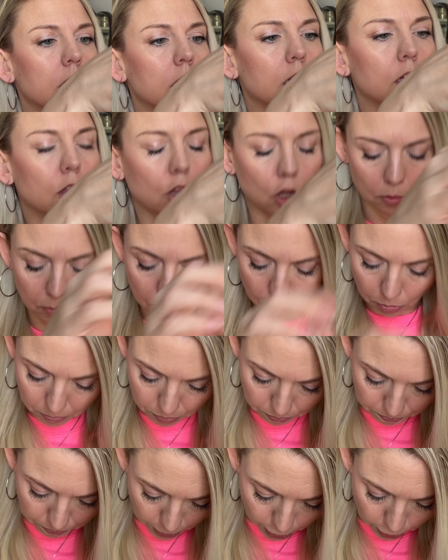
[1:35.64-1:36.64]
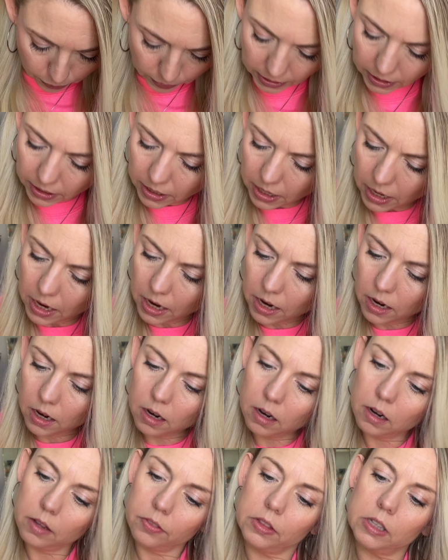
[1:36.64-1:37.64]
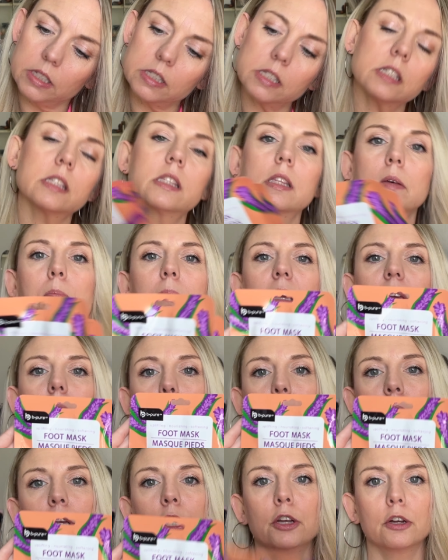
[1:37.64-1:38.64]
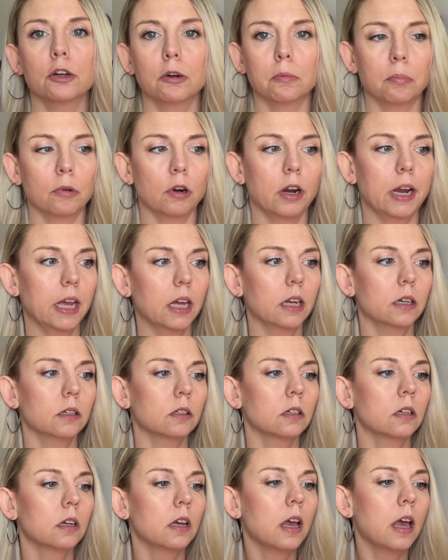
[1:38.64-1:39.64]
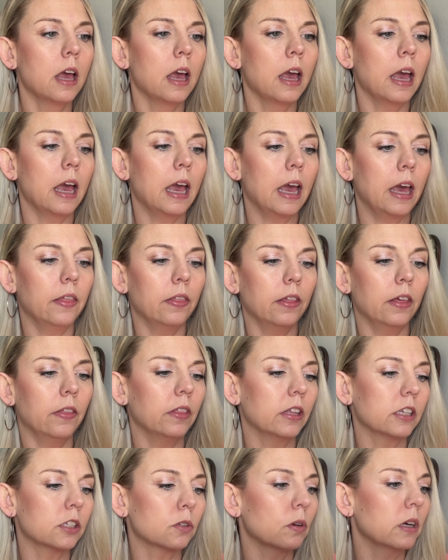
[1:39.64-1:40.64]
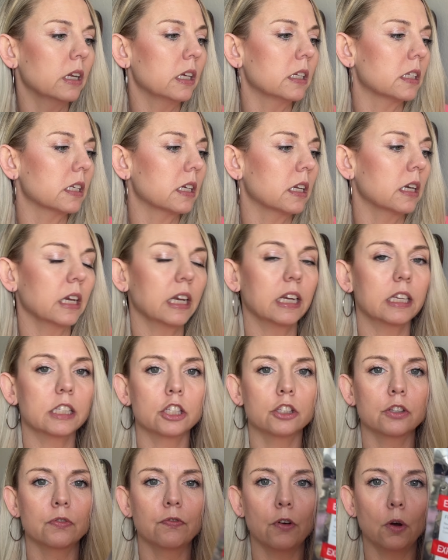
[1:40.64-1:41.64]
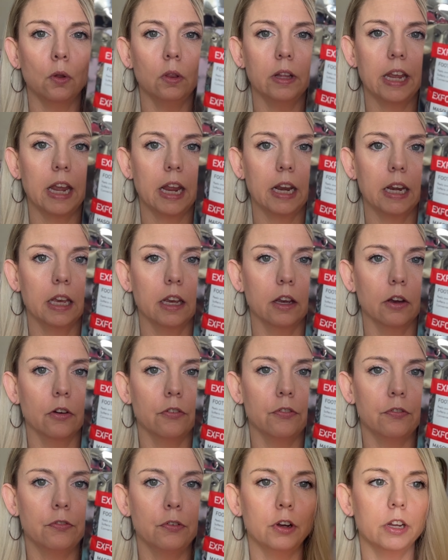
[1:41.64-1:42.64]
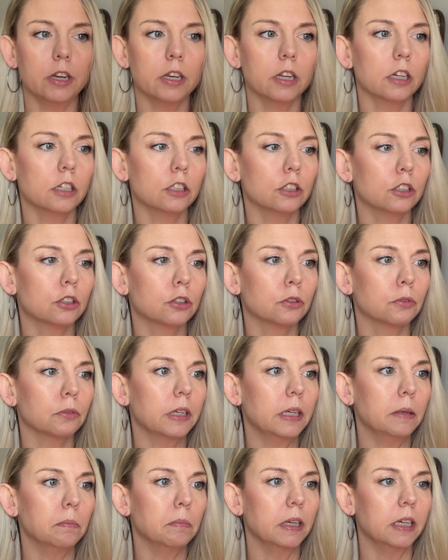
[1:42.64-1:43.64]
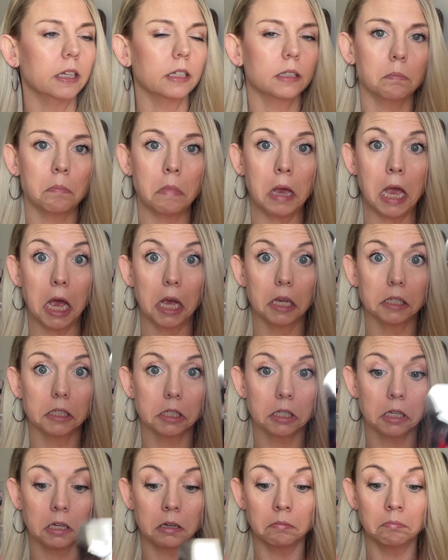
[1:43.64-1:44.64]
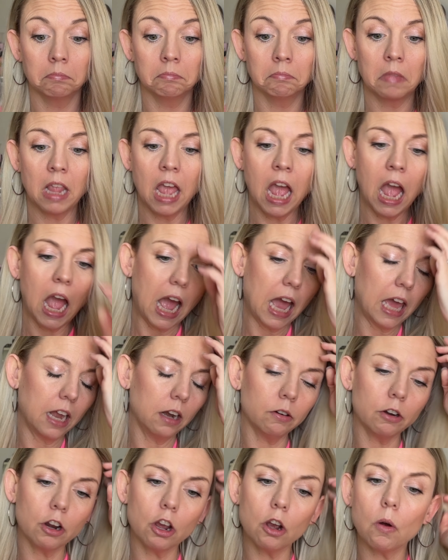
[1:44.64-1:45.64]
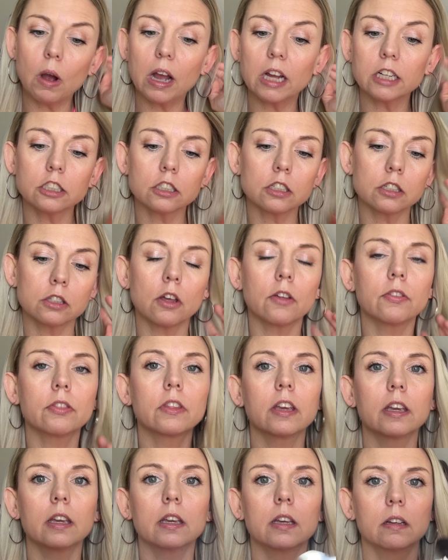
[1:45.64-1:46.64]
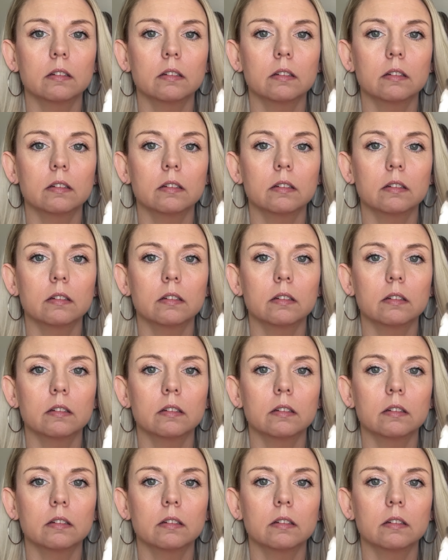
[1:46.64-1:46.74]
Global Beauty Care. This is the Be Pure brand. And then this one is an exfoliating foot treatment mask. I don't know. I just thought I